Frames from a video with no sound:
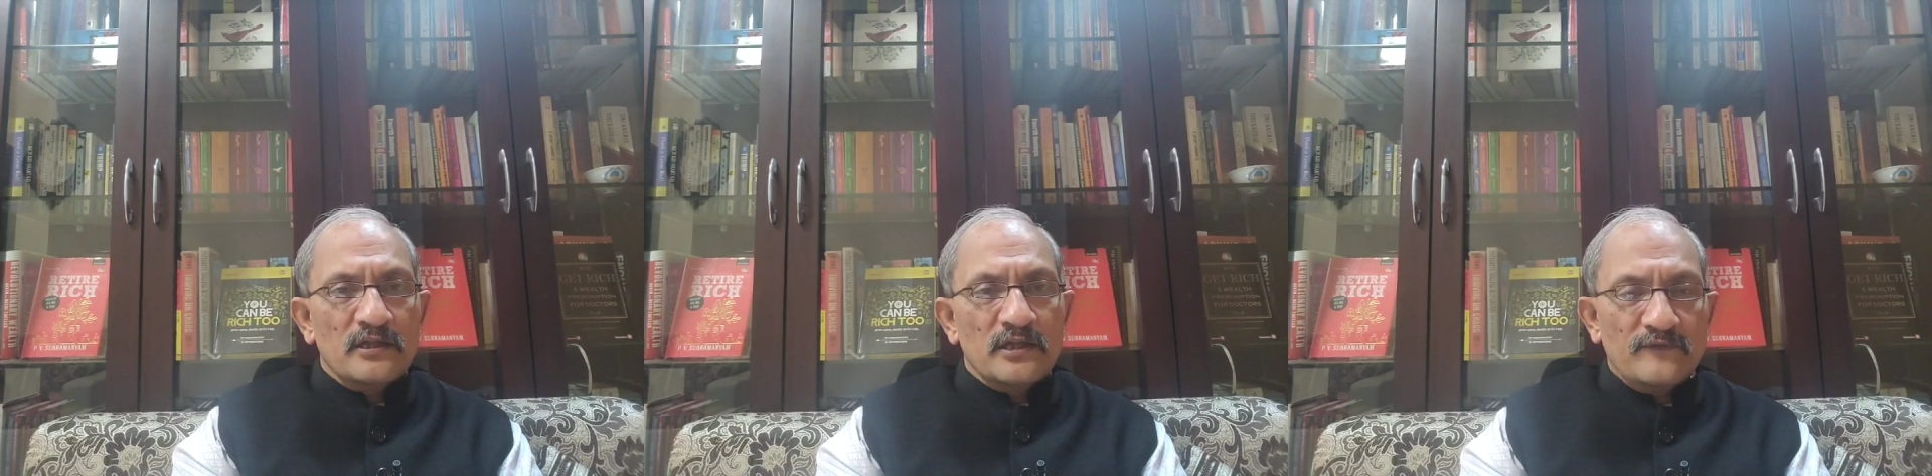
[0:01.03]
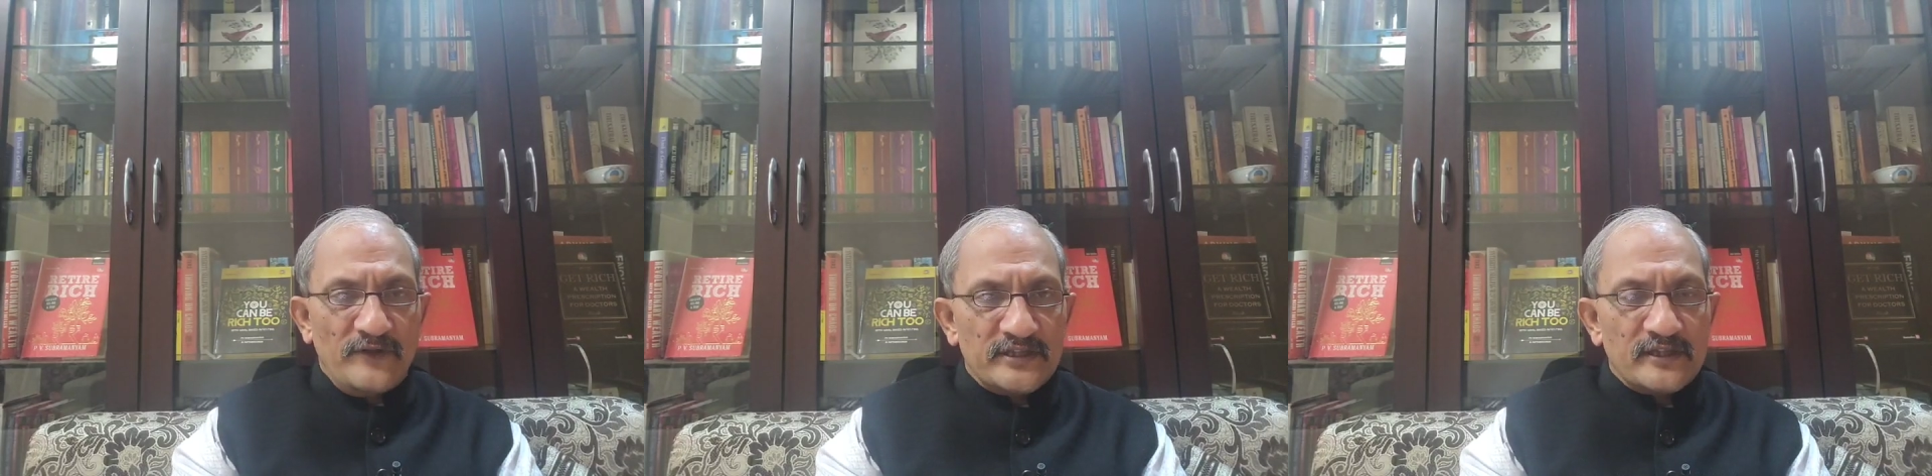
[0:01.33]

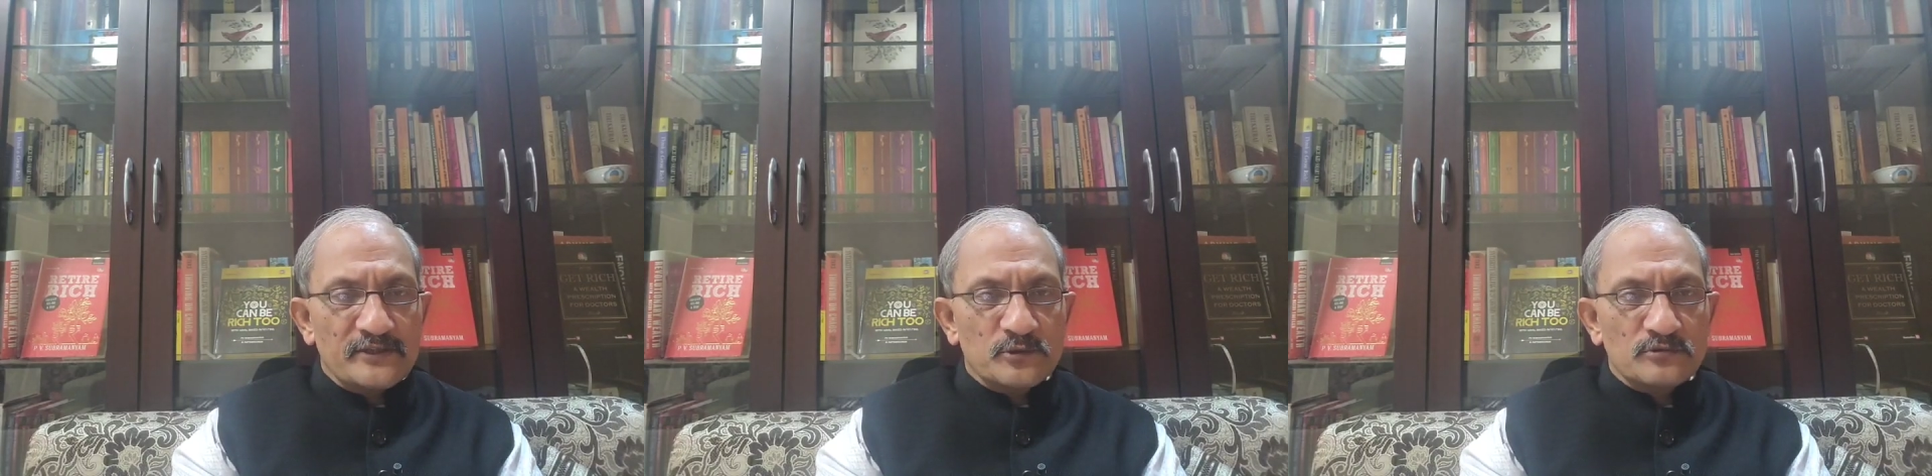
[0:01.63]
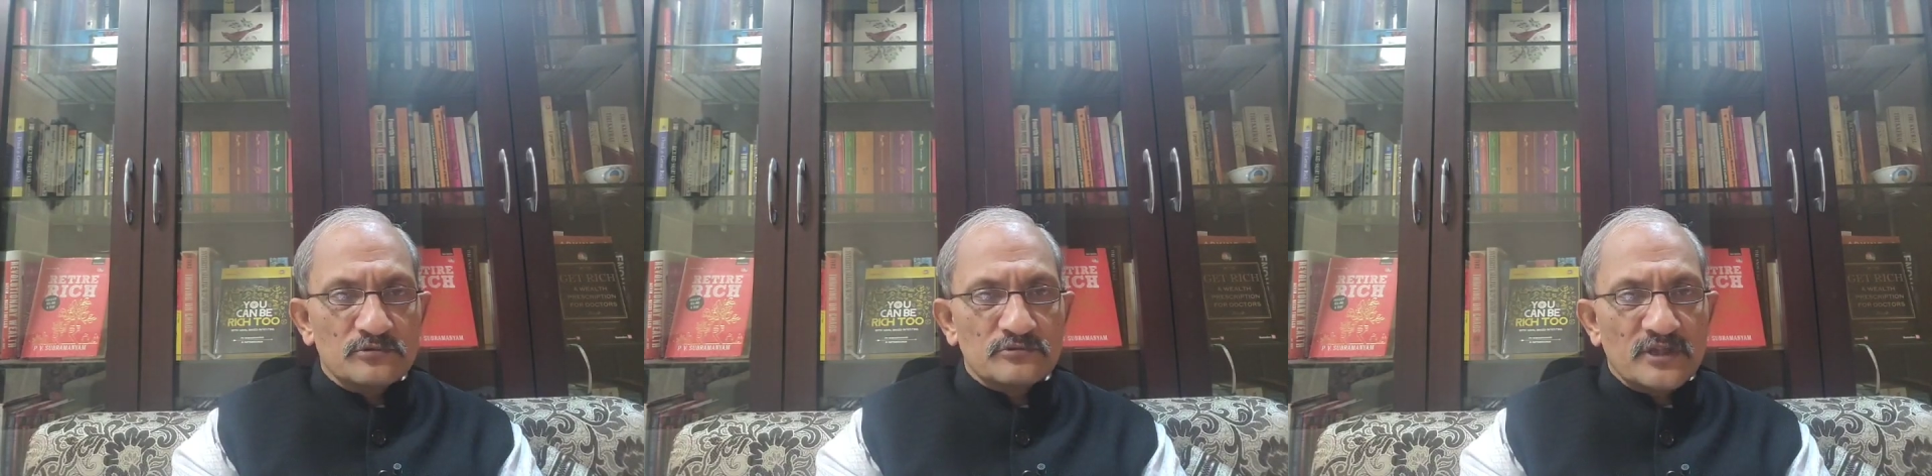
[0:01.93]
If I tell
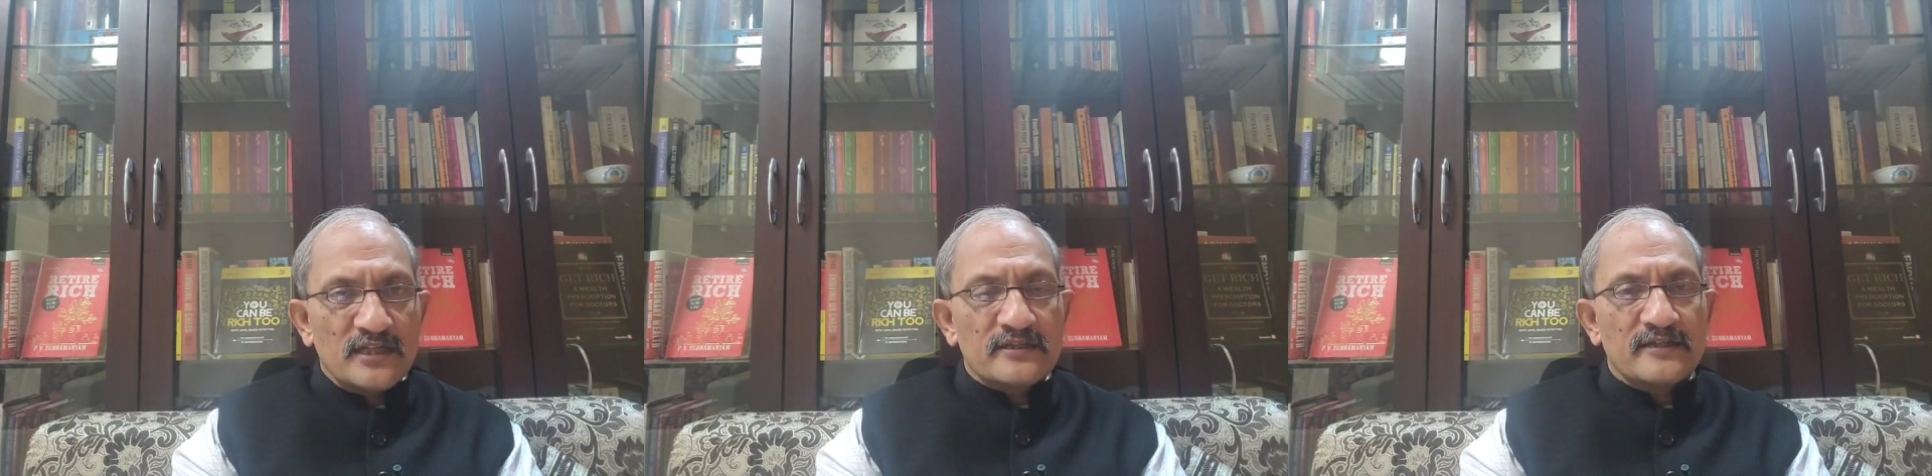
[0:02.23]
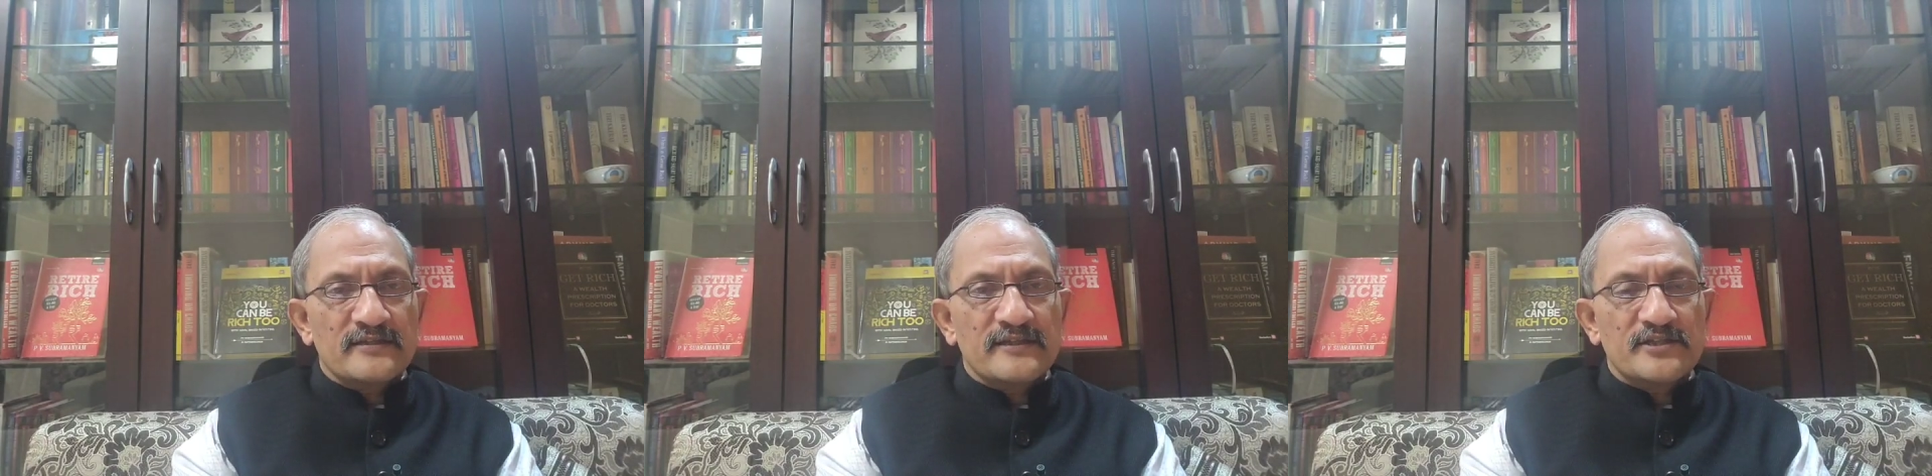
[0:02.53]
you that
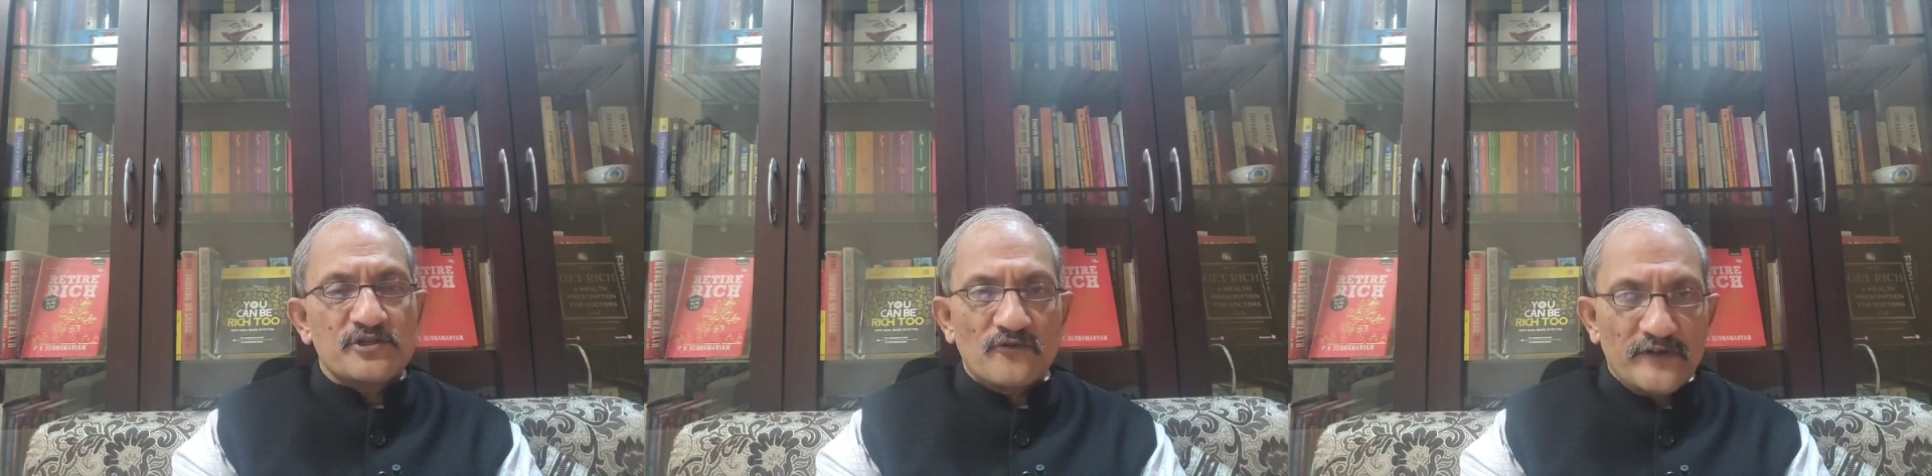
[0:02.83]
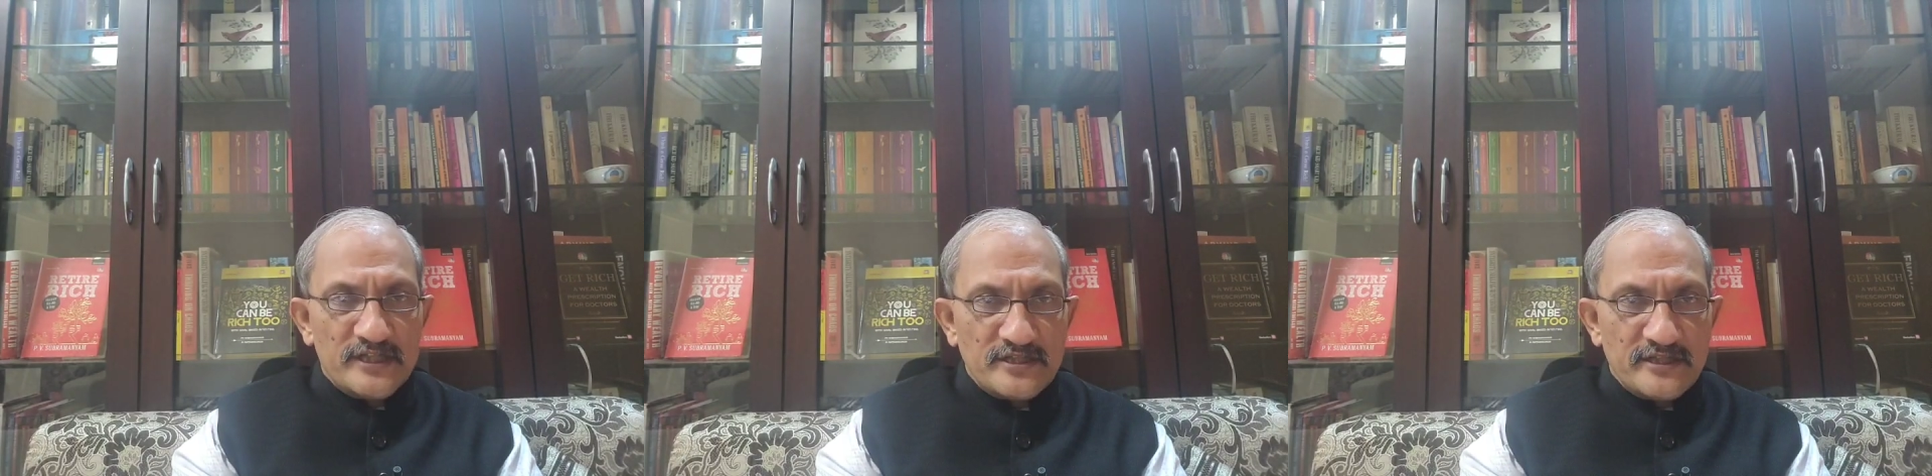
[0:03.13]
at the age of
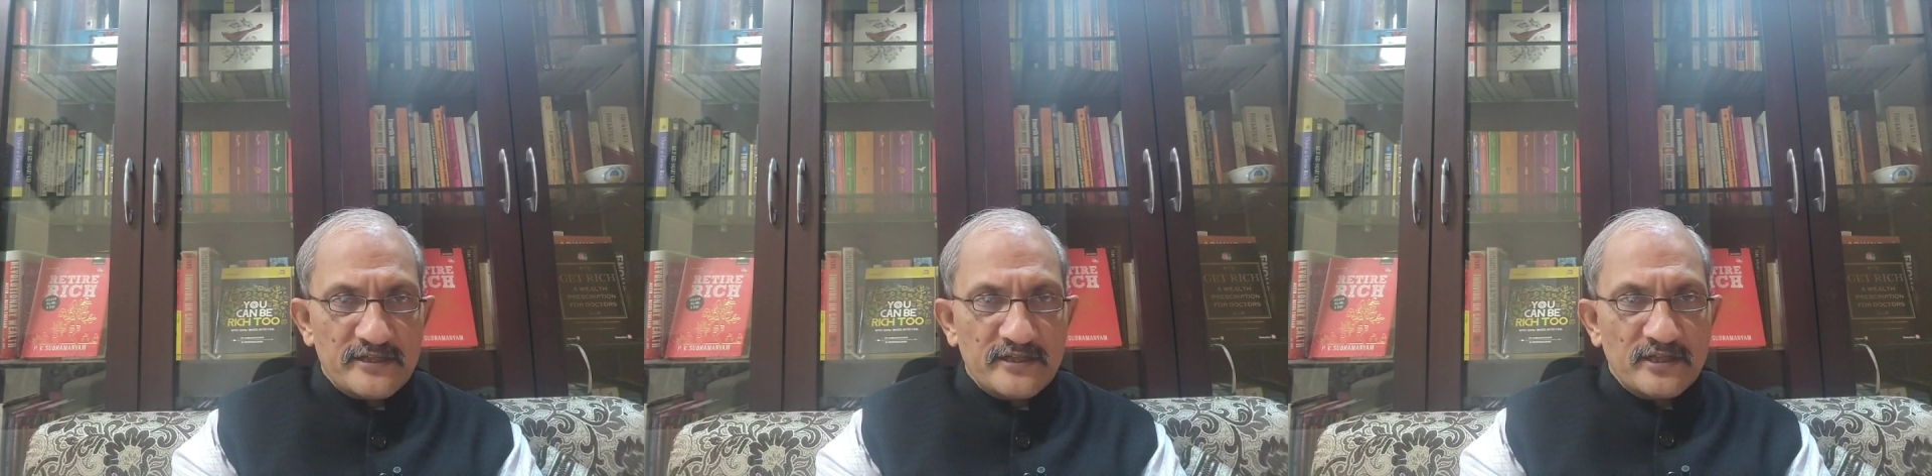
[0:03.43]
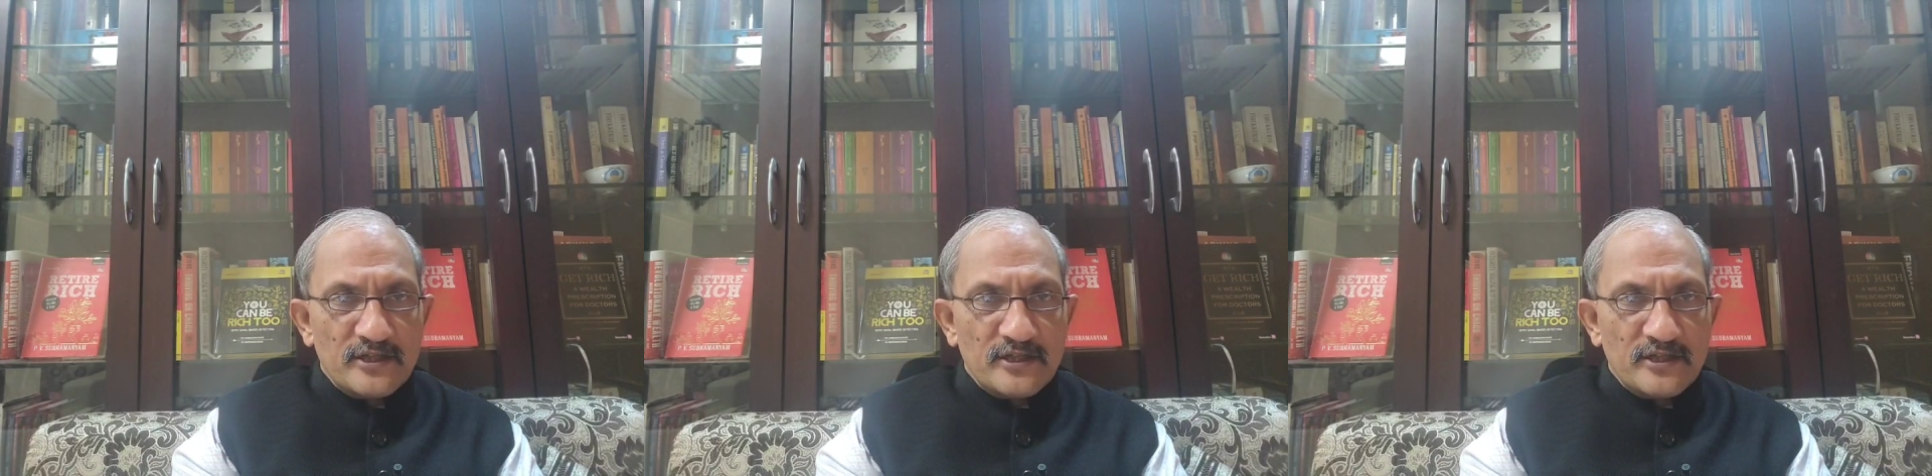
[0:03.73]
80,